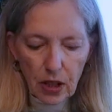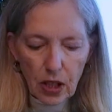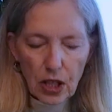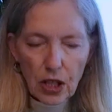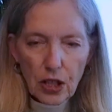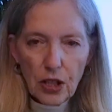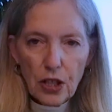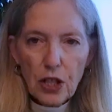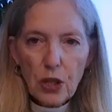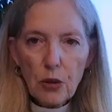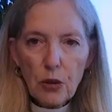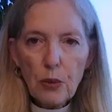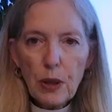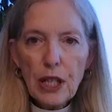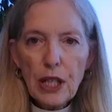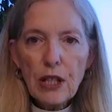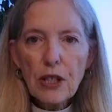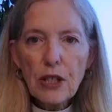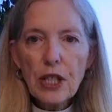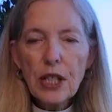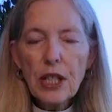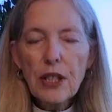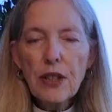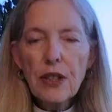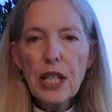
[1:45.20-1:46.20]
you know we
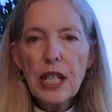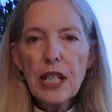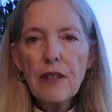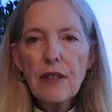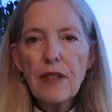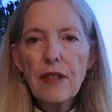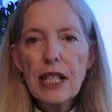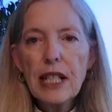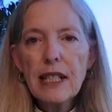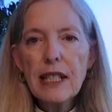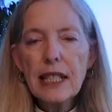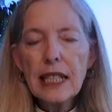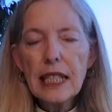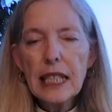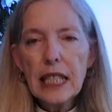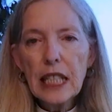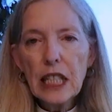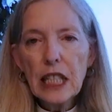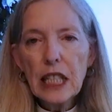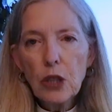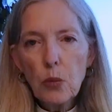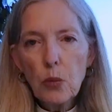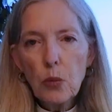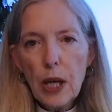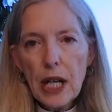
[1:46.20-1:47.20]
usually think of these
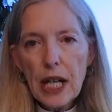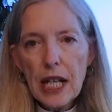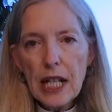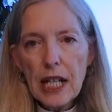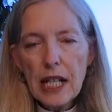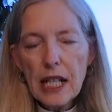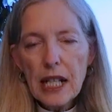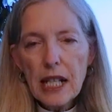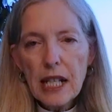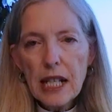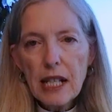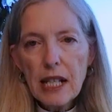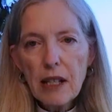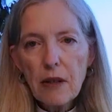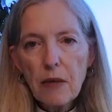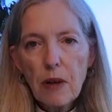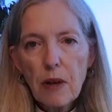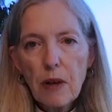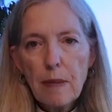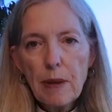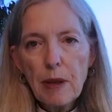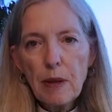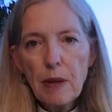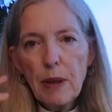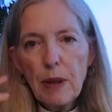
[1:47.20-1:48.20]
little ones. I
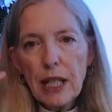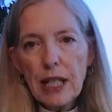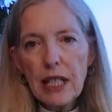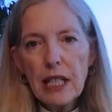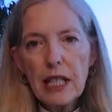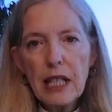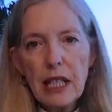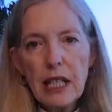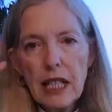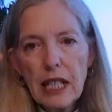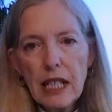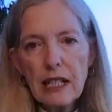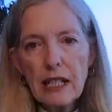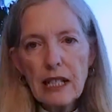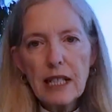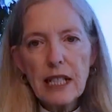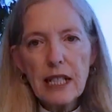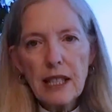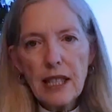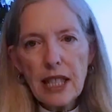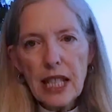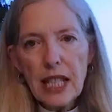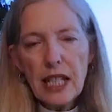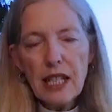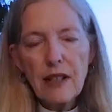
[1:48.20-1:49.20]
mean, we can easily
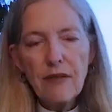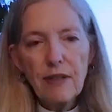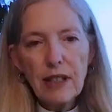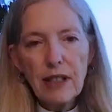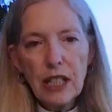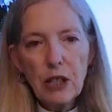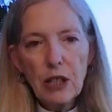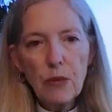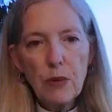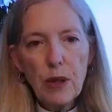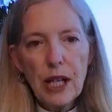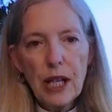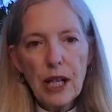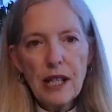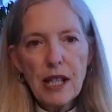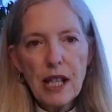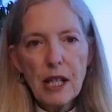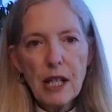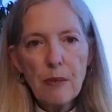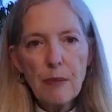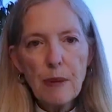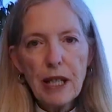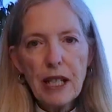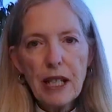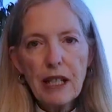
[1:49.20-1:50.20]
think of little ones
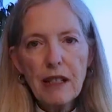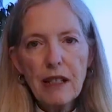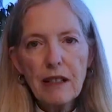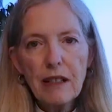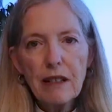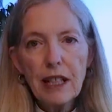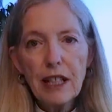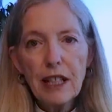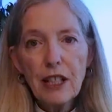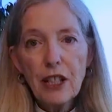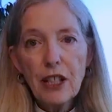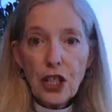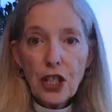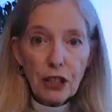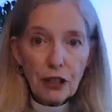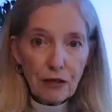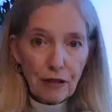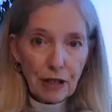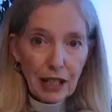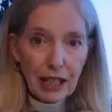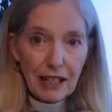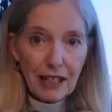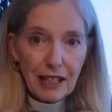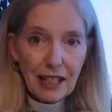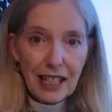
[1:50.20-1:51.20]
as being like
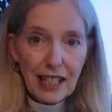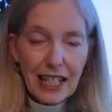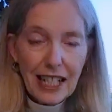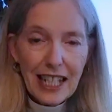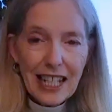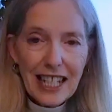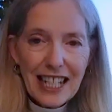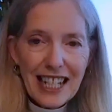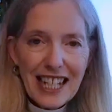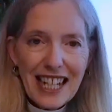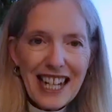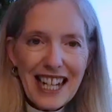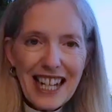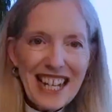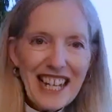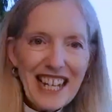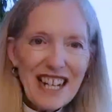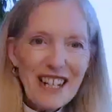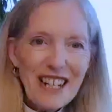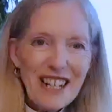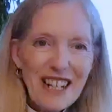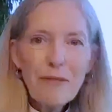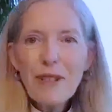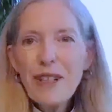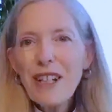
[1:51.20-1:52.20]
children, and,
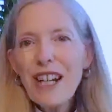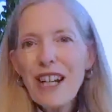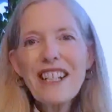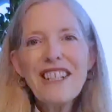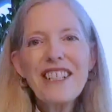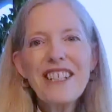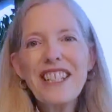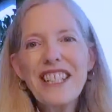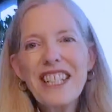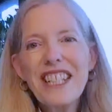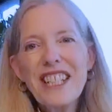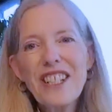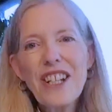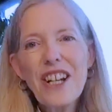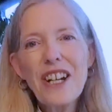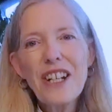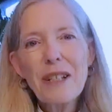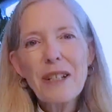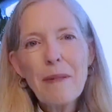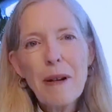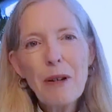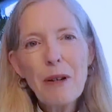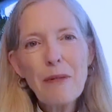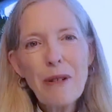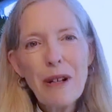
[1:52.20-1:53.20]
and we're actually going to talk
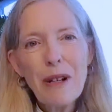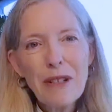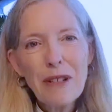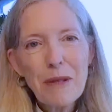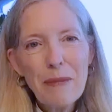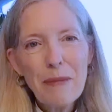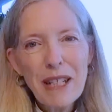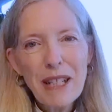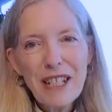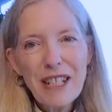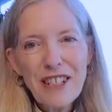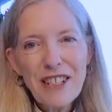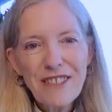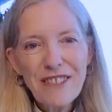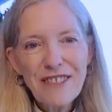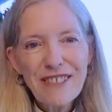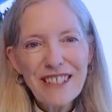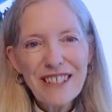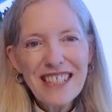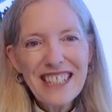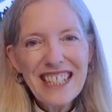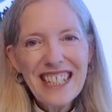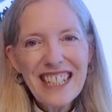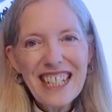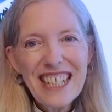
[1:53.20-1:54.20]
about welcoming
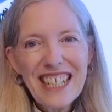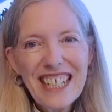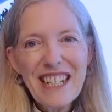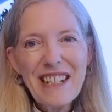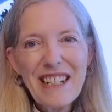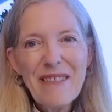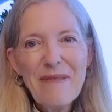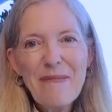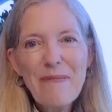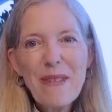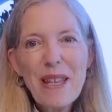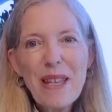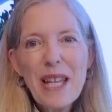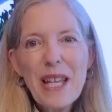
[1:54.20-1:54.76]
children. Uh,